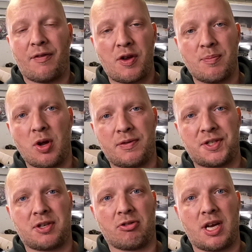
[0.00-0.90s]
If you move the
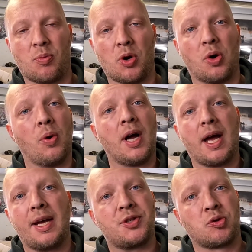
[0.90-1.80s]
degree wheel,
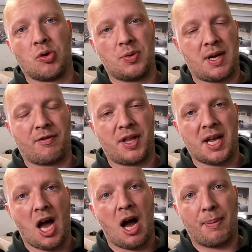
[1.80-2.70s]
it screws
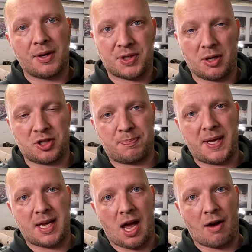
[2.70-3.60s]
everything up. So just
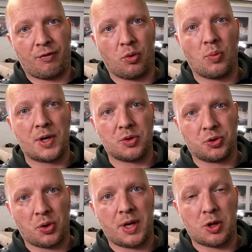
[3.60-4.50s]
be careful when you're
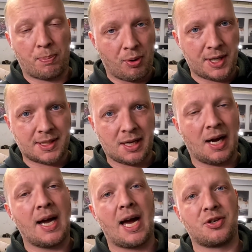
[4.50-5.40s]
doing your
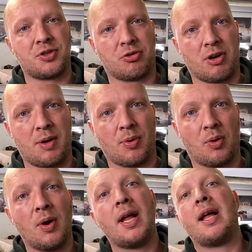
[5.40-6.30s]
pointer and your degree
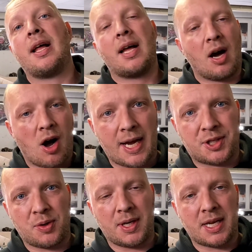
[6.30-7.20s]
wheel. I'll
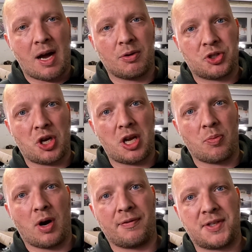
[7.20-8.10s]
get to it now and show you
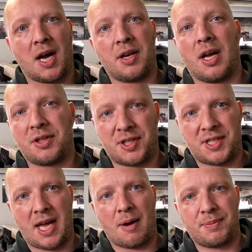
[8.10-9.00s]
what I've done to
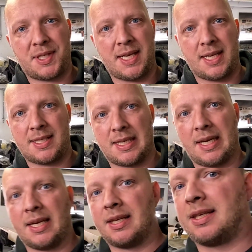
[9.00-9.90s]
set up TDC.